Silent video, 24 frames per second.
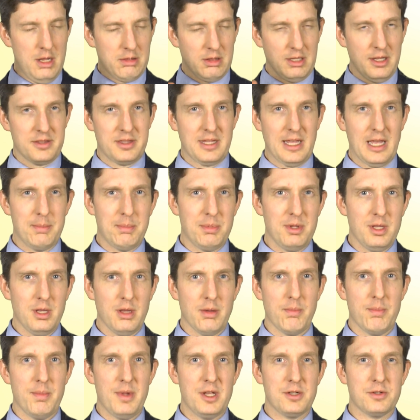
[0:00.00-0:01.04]
let that be
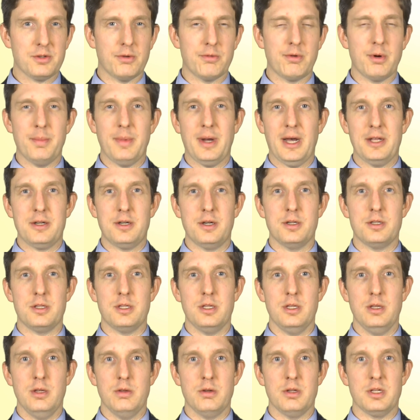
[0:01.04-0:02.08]
a mental reminder
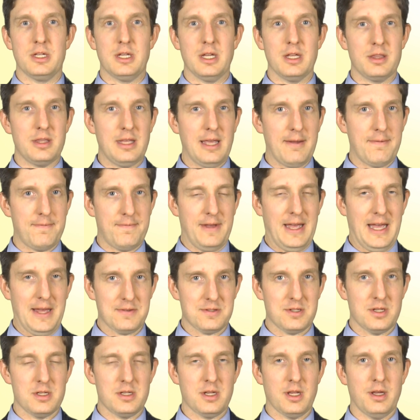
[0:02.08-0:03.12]
to you to get that
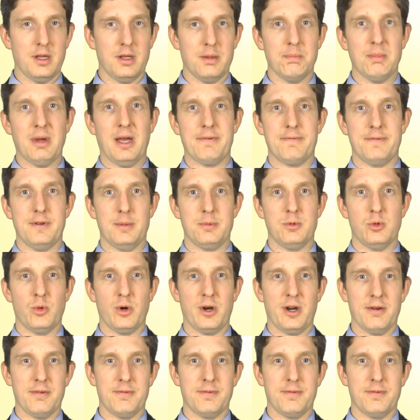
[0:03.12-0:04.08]
FAFSA done by February